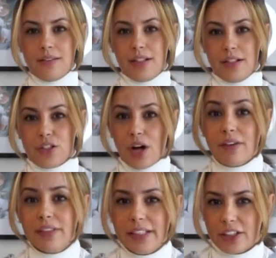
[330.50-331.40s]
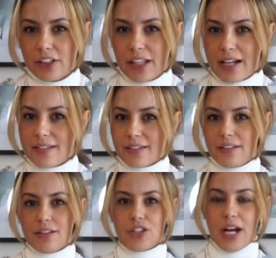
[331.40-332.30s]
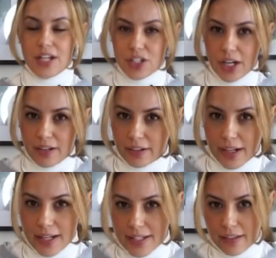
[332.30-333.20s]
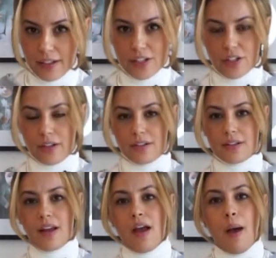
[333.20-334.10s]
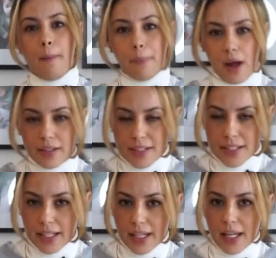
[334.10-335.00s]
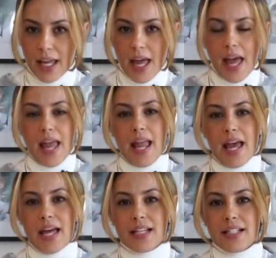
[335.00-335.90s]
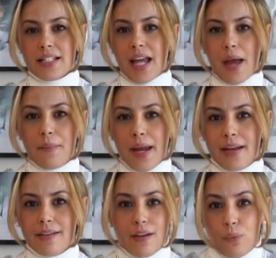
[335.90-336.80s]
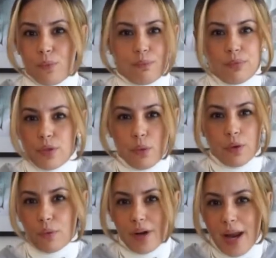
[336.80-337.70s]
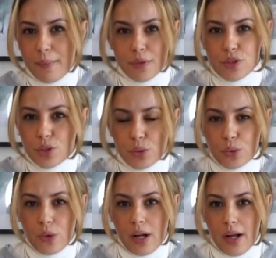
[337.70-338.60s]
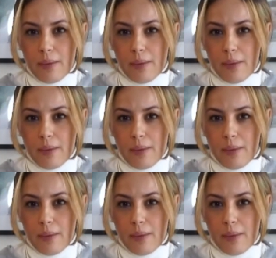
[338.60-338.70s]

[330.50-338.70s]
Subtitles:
the traveling airlines, they are changing their cancellation policy, and that made so we were able to